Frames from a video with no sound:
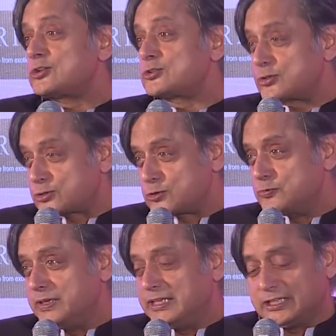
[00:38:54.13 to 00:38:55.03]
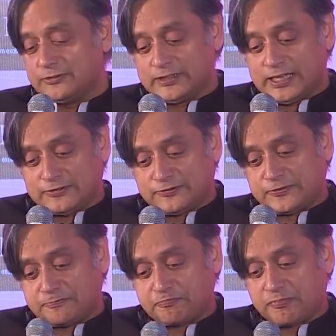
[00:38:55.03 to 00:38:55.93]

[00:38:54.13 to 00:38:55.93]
to the true meaning of life.